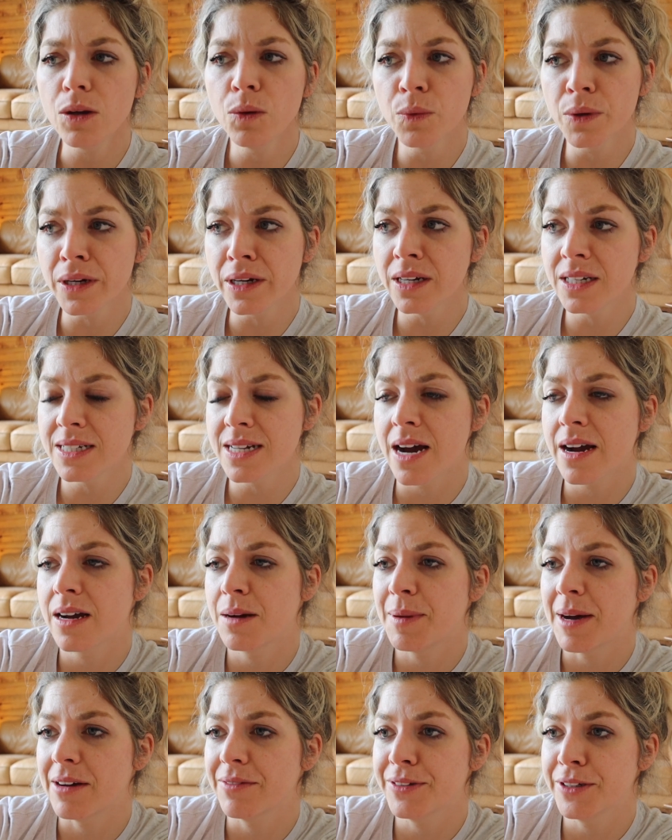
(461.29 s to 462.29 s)
We're gonna talk
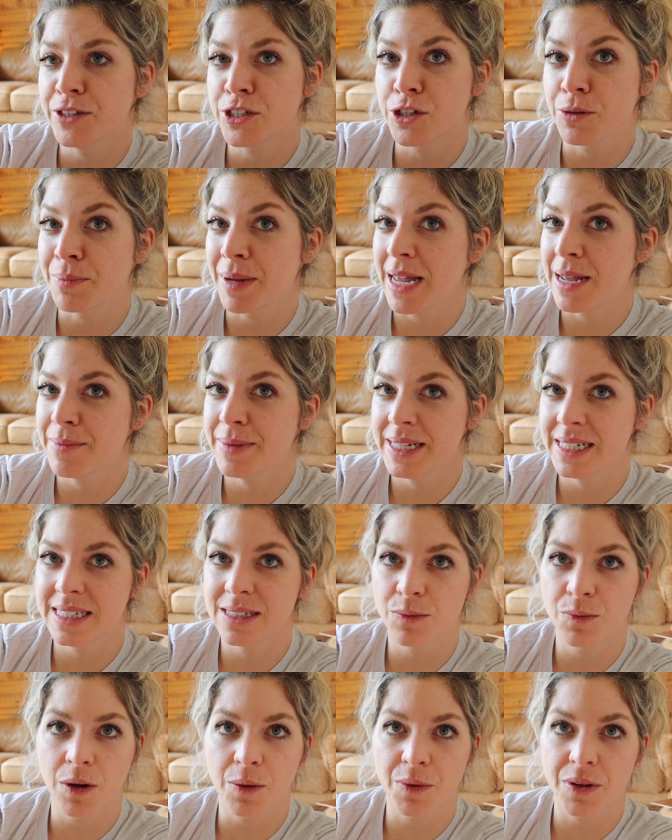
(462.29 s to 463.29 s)
about future babies
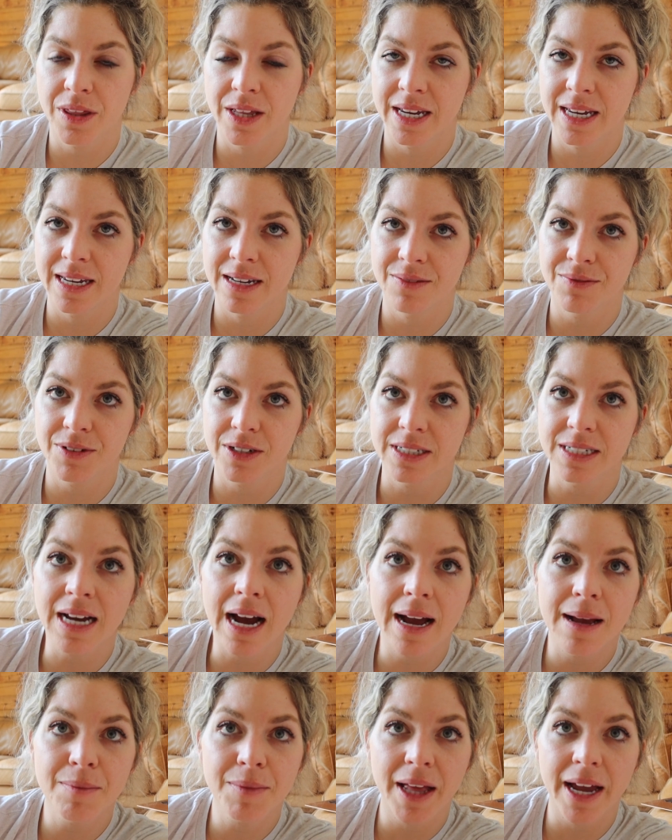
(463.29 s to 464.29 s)
and what we're thinking for a
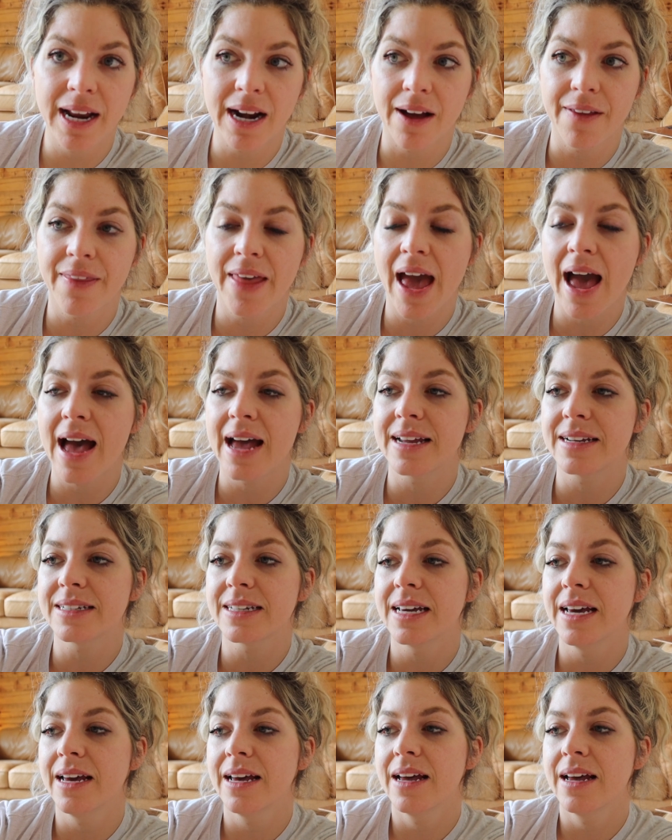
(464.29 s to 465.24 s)
timeline on that.